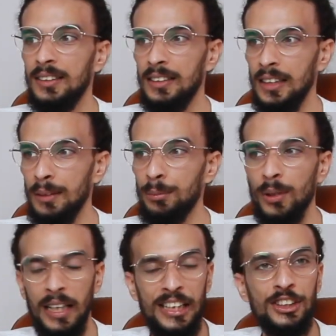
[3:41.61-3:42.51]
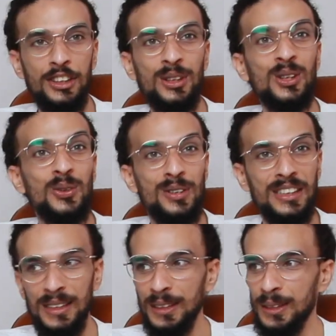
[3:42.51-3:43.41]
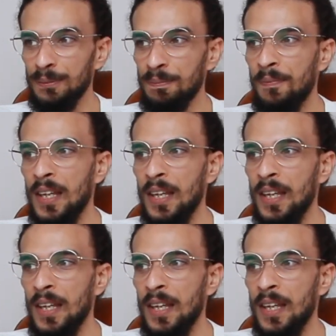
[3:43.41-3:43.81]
deep relation to racism,